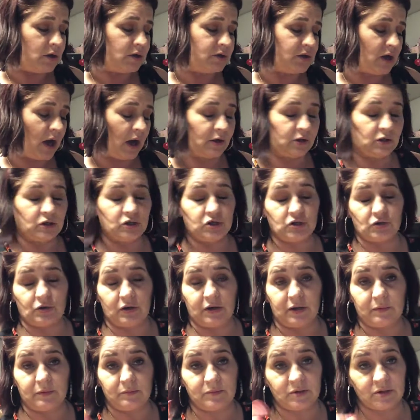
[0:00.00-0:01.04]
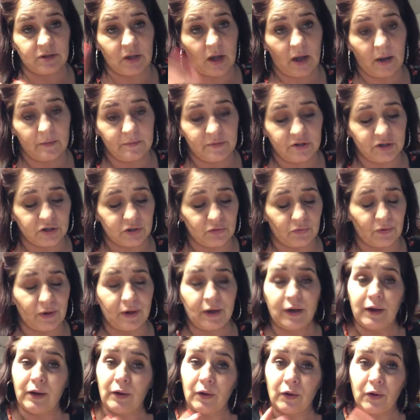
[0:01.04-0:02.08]
Donna Dreams times
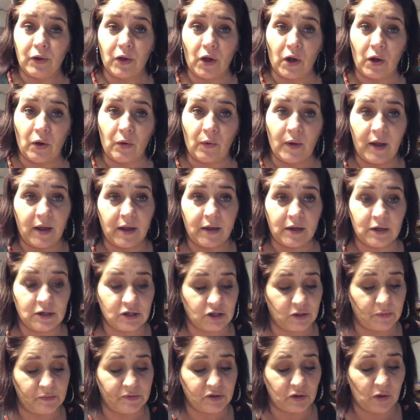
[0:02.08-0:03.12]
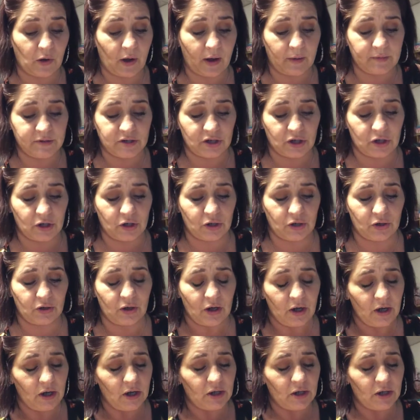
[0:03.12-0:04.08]
three, go and subscribe to her.